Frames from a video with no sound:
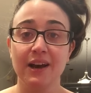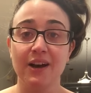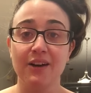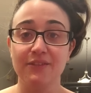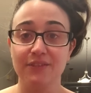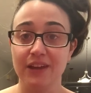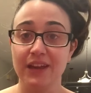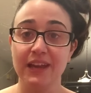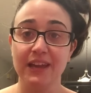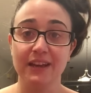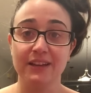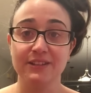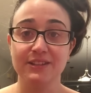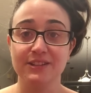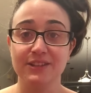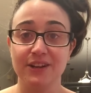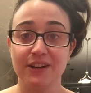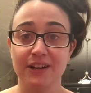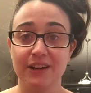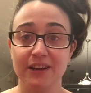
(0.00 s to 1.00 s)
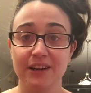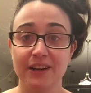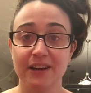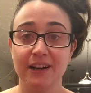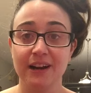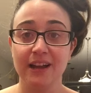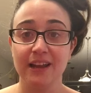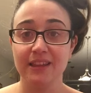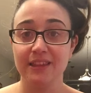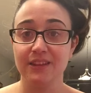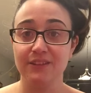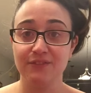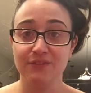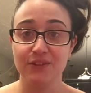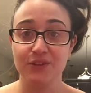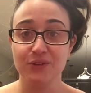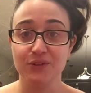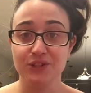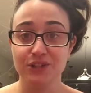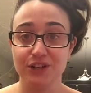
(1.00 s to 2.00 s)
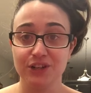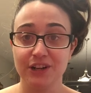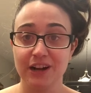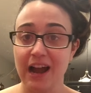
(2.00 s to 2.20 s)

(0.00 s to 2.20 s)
of cancer in the future.